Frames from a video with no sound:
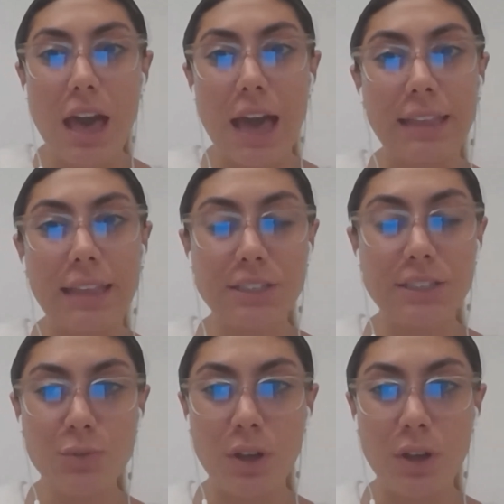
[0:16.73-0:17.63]
I'd like to
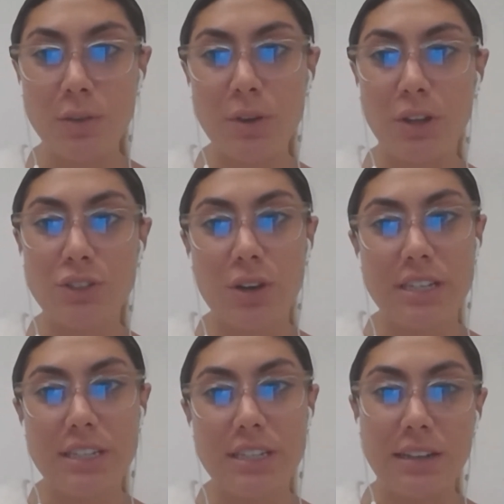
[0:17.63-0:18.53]
welcome you all to our
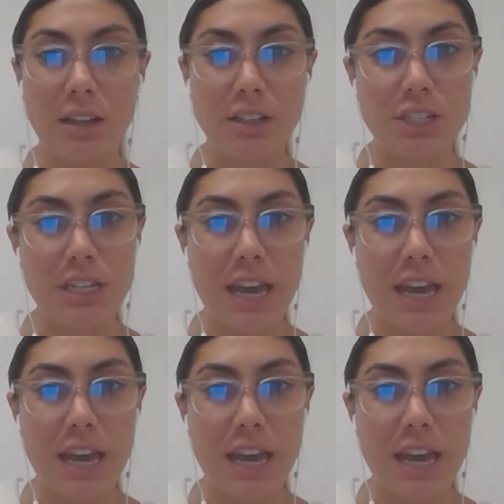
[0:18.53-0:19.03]
technology